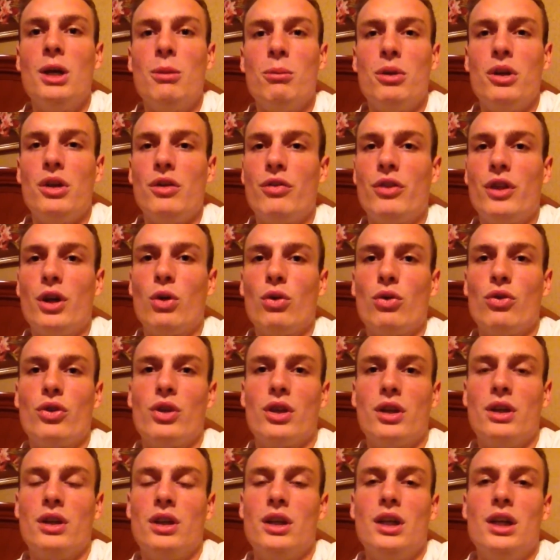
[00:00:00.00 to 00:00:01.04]
But if there was
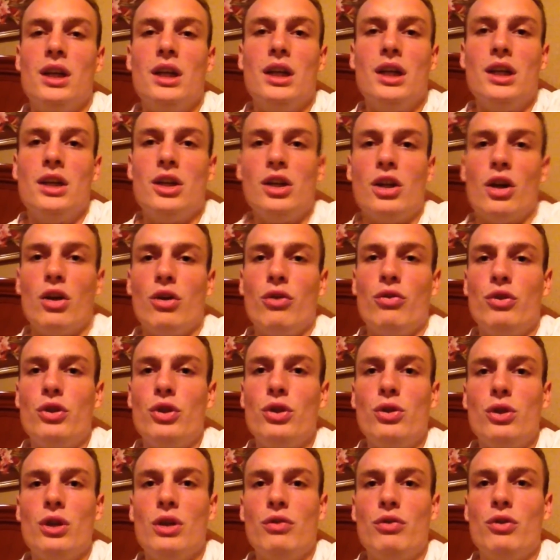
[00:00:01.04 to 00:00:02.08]
a, you know, if
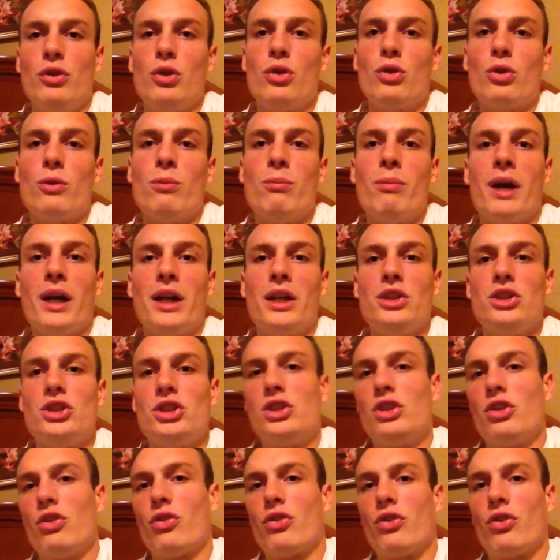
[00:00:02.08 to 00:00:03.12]
you could manage
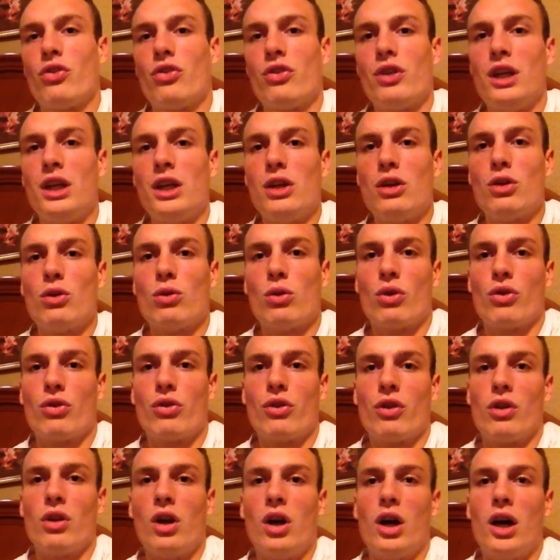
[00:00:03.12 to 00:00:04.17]
just to sneak across
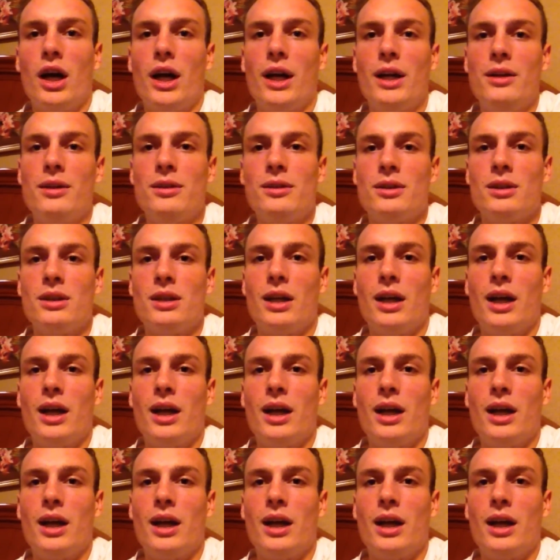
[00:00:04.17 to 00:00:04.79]
the line